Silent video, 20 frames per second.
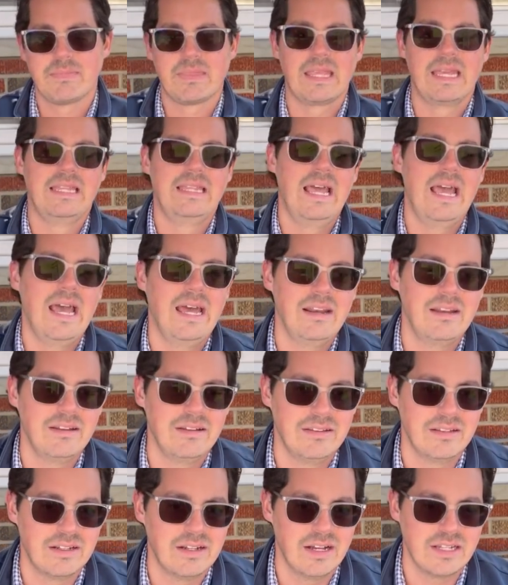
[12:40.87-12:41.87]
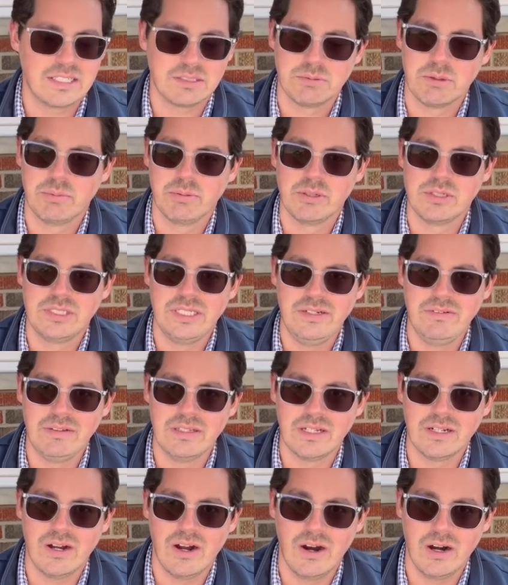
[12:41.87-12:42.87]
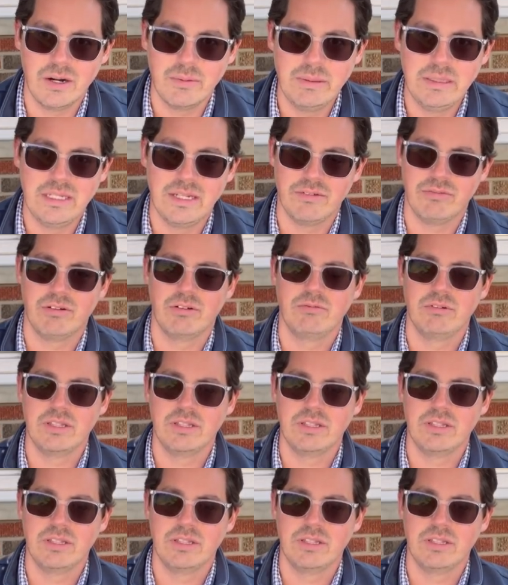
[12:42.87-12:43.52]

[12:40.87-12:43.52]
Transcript: and that the customer perceiving the car to be different,